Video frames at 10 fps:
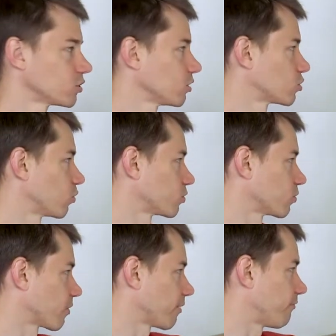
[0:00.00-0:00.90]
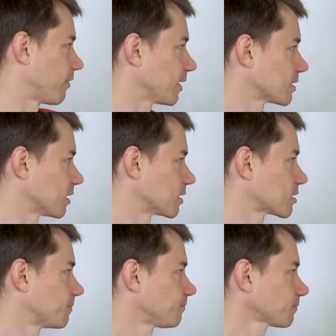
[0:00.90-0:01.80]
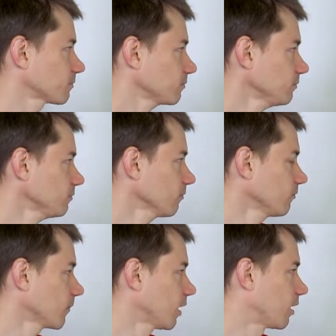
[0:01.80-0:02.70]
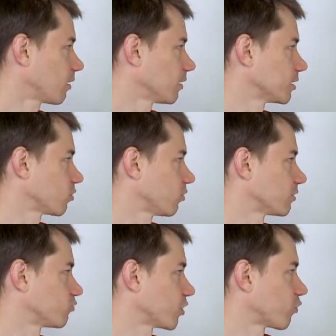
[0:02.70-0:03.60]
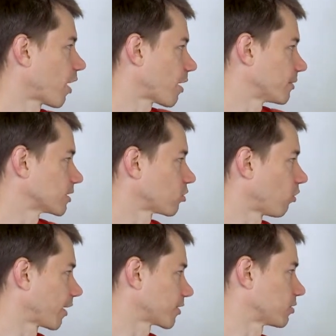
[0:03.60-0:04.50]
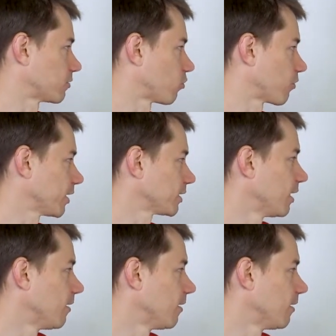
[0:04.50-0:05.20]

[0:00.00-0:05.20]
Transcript: So, so the phase is, uh, is called requirements collection, all right?